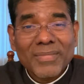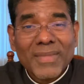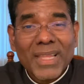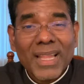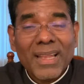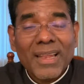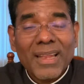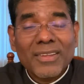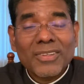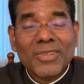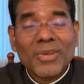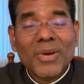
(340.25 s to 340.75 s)

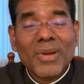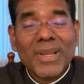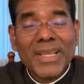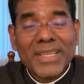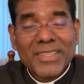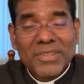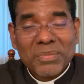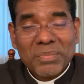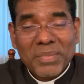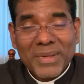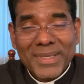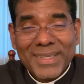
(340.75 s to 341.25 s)
Let's all
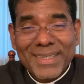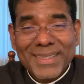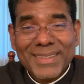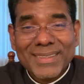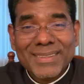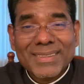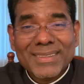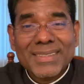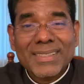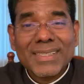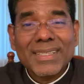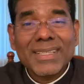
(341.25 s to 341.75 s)

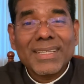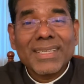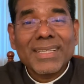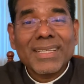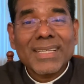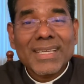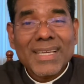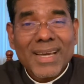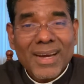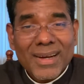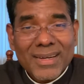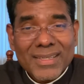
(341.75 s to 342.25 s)
experience
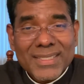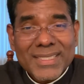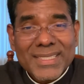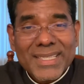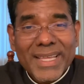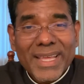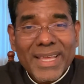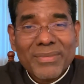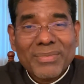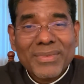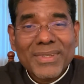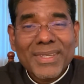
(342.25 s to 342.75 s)
God's
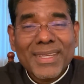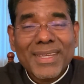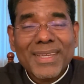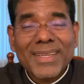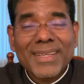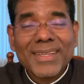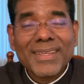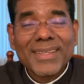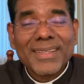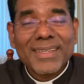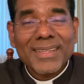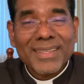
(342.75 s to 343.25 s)
safety,
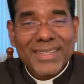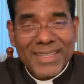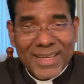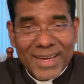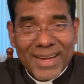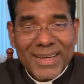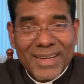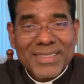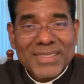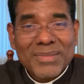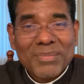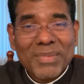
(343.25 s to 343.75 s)

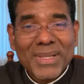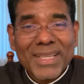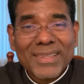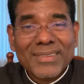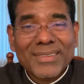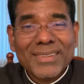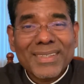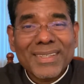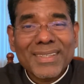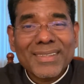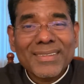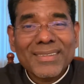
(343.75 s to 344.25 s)
God's
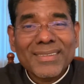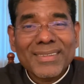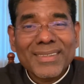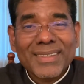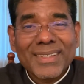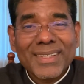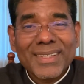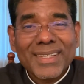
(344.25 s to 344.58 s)
blessings,